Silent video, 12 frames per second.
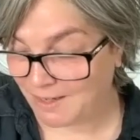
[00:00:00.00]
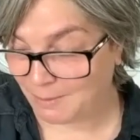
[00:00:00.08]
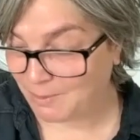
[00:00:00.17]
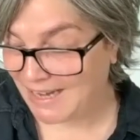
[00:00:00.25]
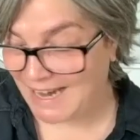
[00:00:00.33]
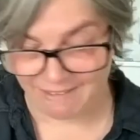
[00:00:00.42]
and
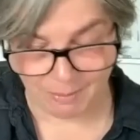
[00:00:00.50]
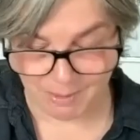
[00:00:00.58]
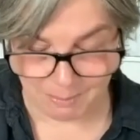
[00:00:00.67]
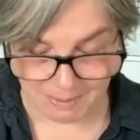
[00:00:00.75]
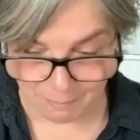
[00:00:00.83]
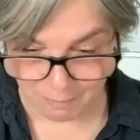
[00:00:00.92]
I will carry it
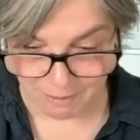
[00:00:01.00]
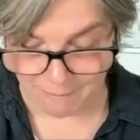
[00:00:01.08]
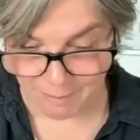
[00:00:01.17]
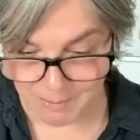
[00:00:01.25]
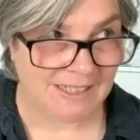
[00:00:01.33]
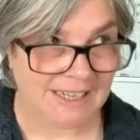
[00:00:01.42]
with me
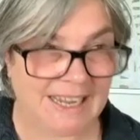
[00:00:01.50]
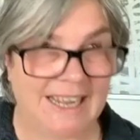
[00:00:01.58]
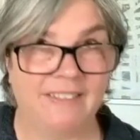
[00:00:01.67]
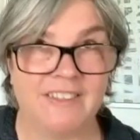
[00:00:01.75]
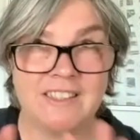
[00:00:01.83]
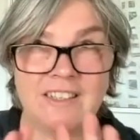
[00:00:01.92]
forever.
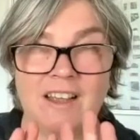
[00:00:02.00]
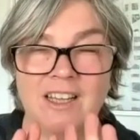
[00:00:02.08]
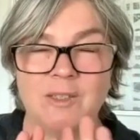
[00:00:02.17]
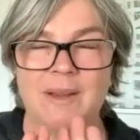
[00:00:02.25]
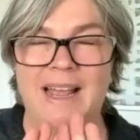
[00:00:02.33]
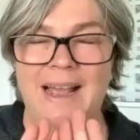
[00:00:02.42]
And the
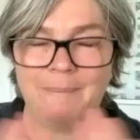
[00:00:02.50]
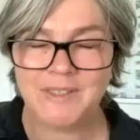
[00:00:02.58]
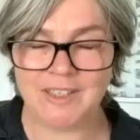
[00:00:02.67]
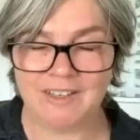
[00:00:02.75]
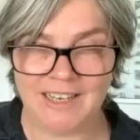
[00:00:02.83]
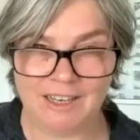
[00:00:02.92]
stars were
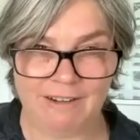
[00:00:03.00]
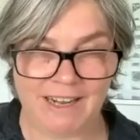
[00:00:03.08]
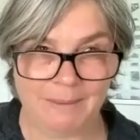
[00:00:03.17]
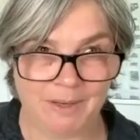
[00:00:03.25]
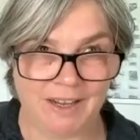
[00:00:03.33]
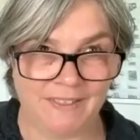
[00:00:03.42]
absolutely
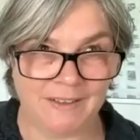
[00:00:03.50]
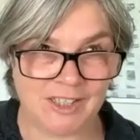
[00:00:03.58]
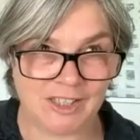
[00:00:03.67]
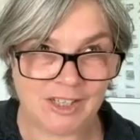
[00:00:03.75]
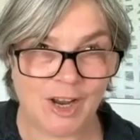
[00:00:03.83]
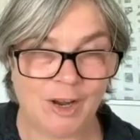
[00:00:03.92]
incredible, and the
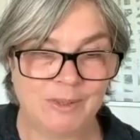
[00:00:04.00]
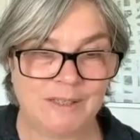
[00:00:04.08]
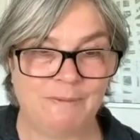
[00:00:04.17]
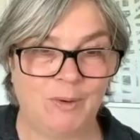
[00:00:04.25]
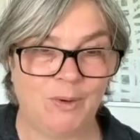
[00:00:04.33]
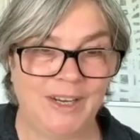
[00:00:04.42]
snow
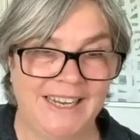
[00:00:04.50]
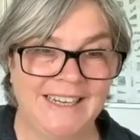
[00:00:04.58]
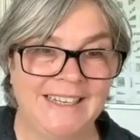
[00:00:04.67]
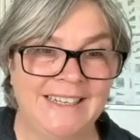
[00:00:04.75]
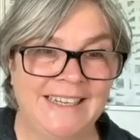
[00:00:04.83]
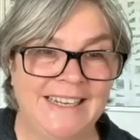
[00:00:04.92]
was
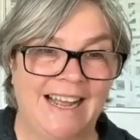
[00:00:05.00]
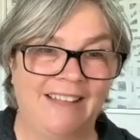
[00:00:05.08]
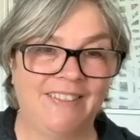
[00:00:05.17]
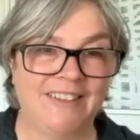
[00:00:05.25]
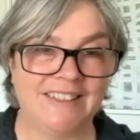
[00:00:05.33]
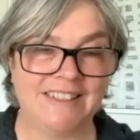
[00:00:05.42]
falling,
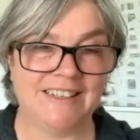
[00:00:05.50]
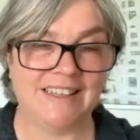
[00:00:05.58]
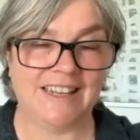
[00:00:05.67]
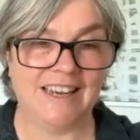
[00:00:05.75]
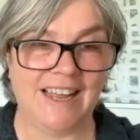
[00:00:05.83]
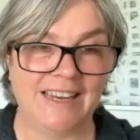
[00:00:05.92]
and
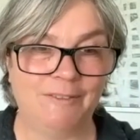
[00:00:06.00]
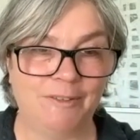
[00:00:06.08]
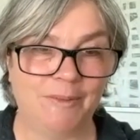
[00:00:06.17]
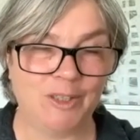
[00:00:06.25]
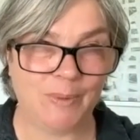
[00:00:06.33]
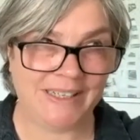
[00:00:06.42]
the light
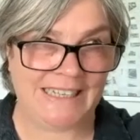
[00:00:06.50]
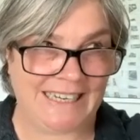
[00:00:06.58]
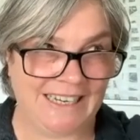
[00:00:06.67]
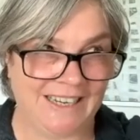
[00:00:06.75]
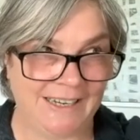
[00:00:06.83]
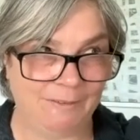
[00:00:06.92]
from the
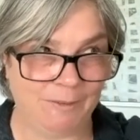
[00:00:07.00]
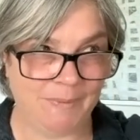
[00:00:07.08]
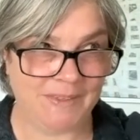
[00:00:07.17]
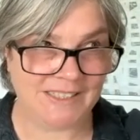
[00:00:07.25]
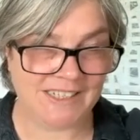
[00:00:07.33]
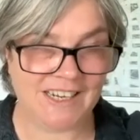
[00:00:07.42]
twinkling light
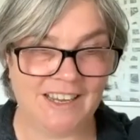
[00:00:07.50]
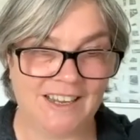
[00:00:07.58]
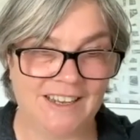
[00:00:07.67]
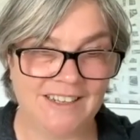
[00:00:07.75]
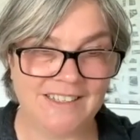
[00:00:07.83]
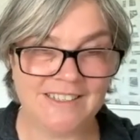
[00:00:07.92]
from the
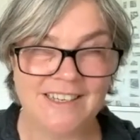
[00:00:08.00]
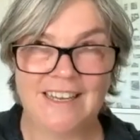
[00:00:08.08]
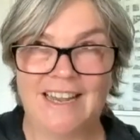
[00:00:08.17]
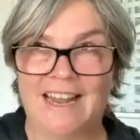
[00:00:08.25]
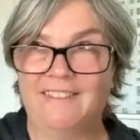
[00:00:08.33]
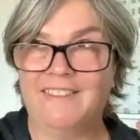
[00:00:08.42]
stars
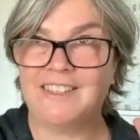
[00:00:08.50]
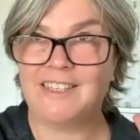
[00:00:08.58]
and the